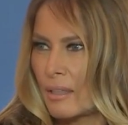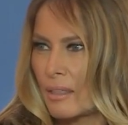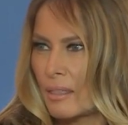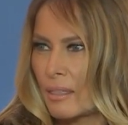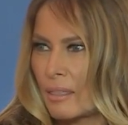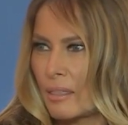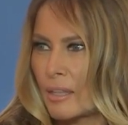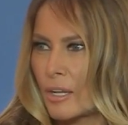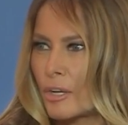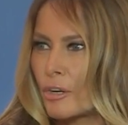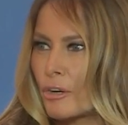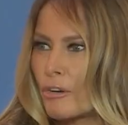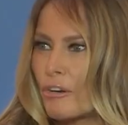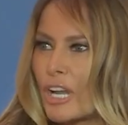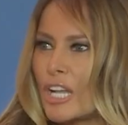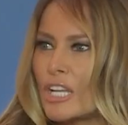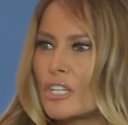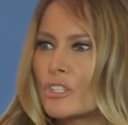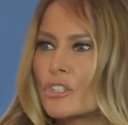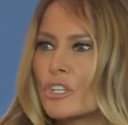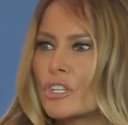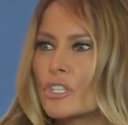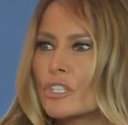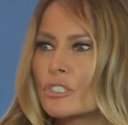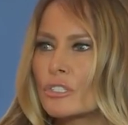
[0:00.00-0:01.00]
The
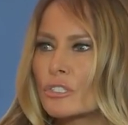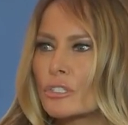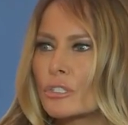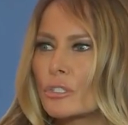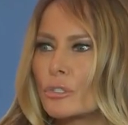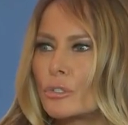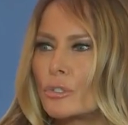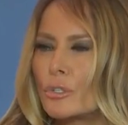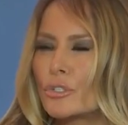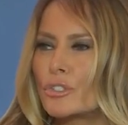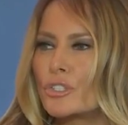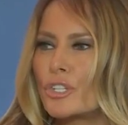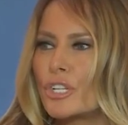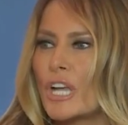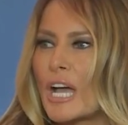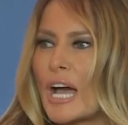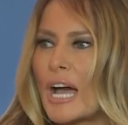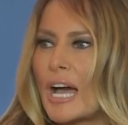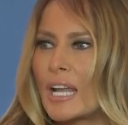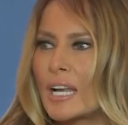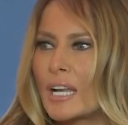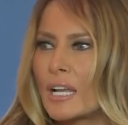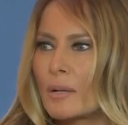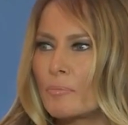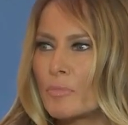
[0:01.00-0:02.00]
courageous
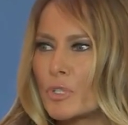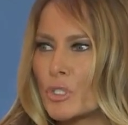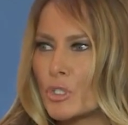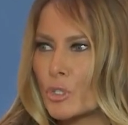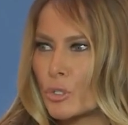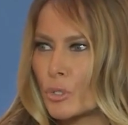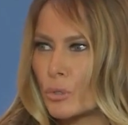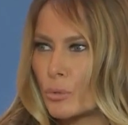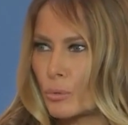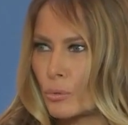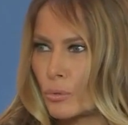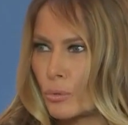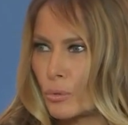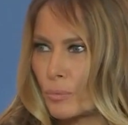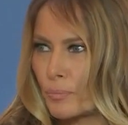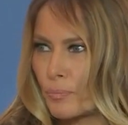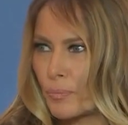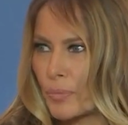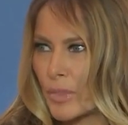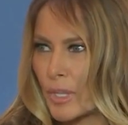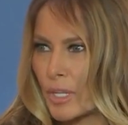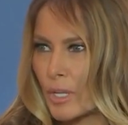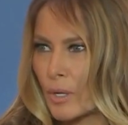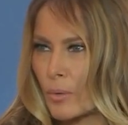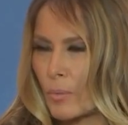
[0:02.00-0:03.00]
Georgiana Pescu,
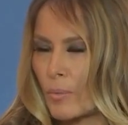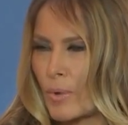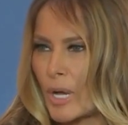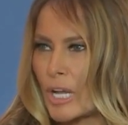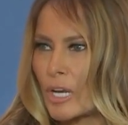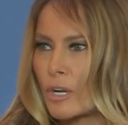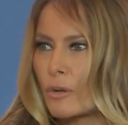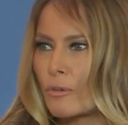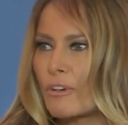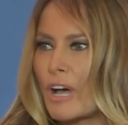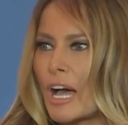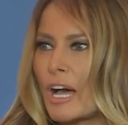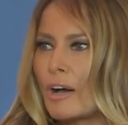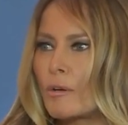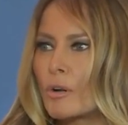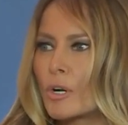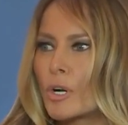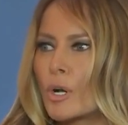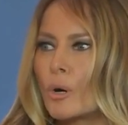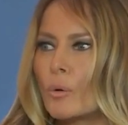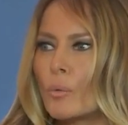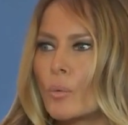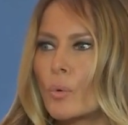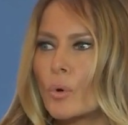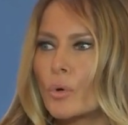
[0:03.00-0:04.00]
one of our
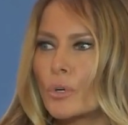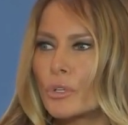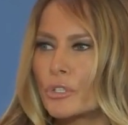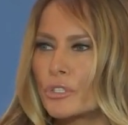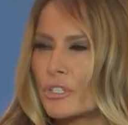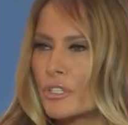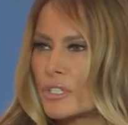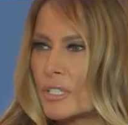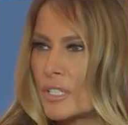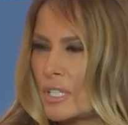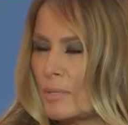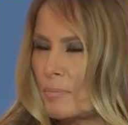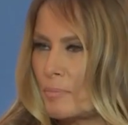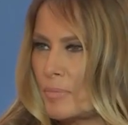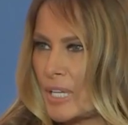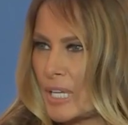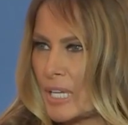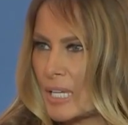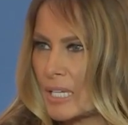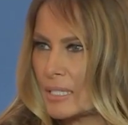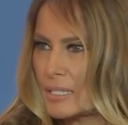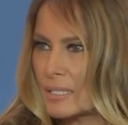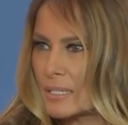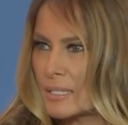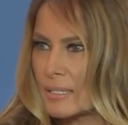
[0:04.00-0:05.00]
award
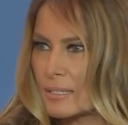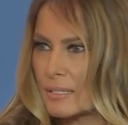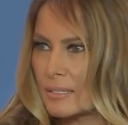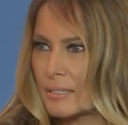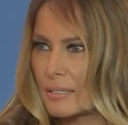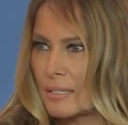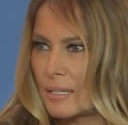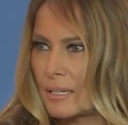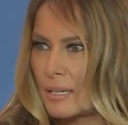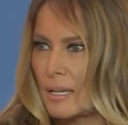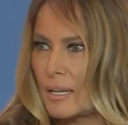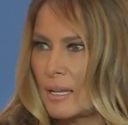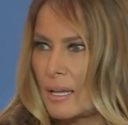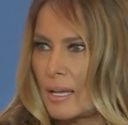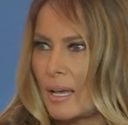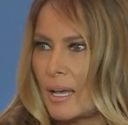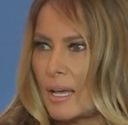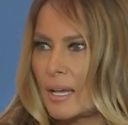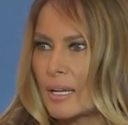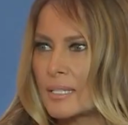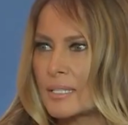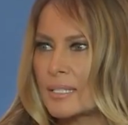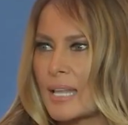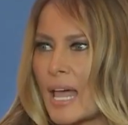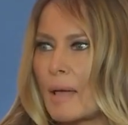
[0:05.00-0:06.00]
recipients,
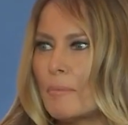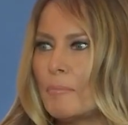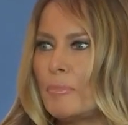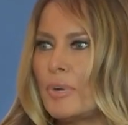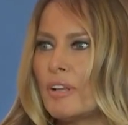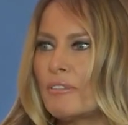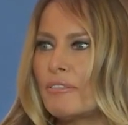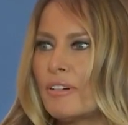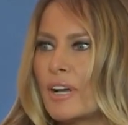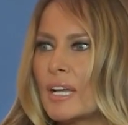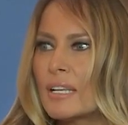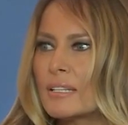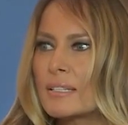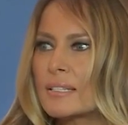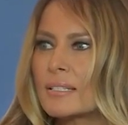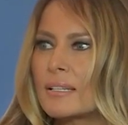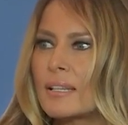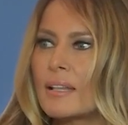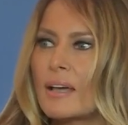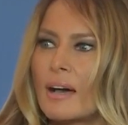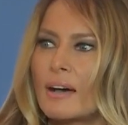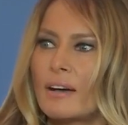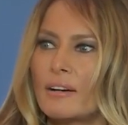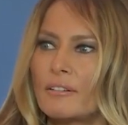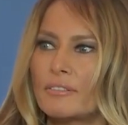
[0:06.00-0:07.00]
exemplifies
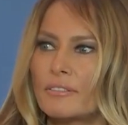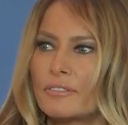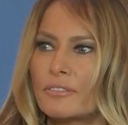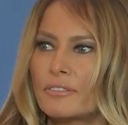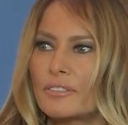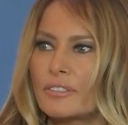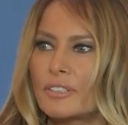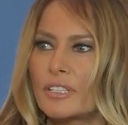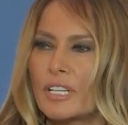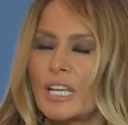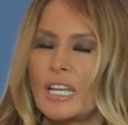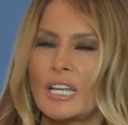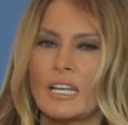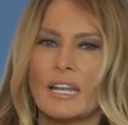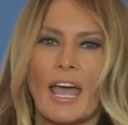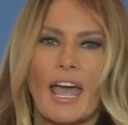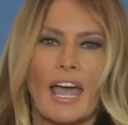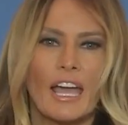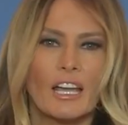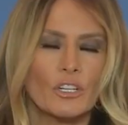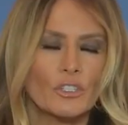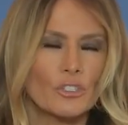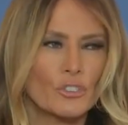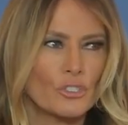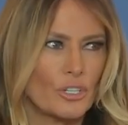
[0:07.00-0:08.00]
love in
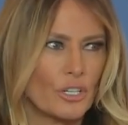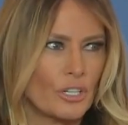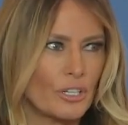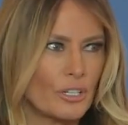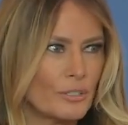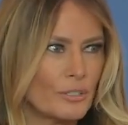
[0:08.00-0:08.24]
action.